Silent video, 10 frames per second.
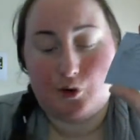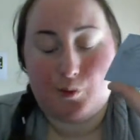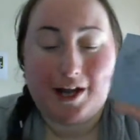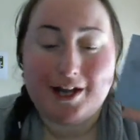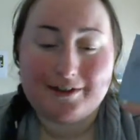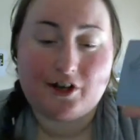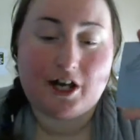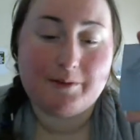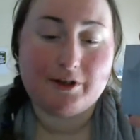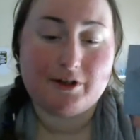a way that
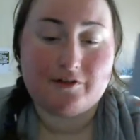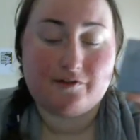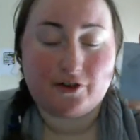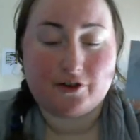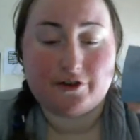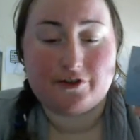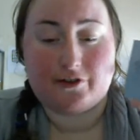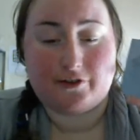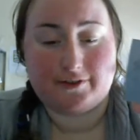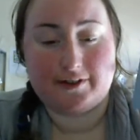I'm going to focus
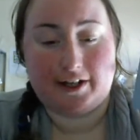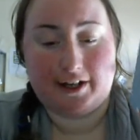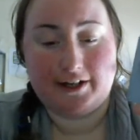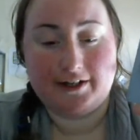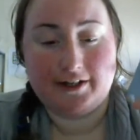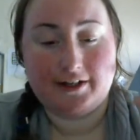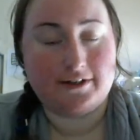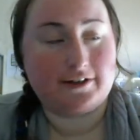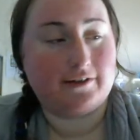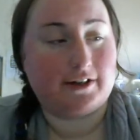on today
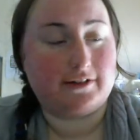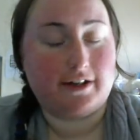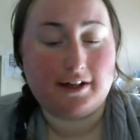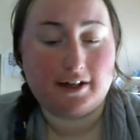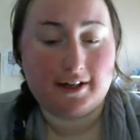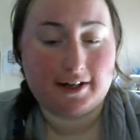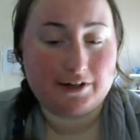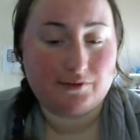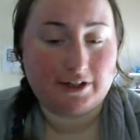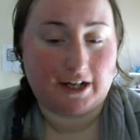is I'm going to take a card
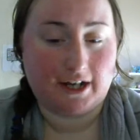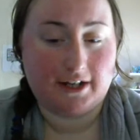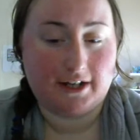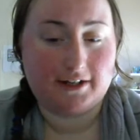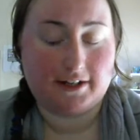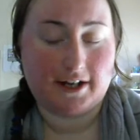every day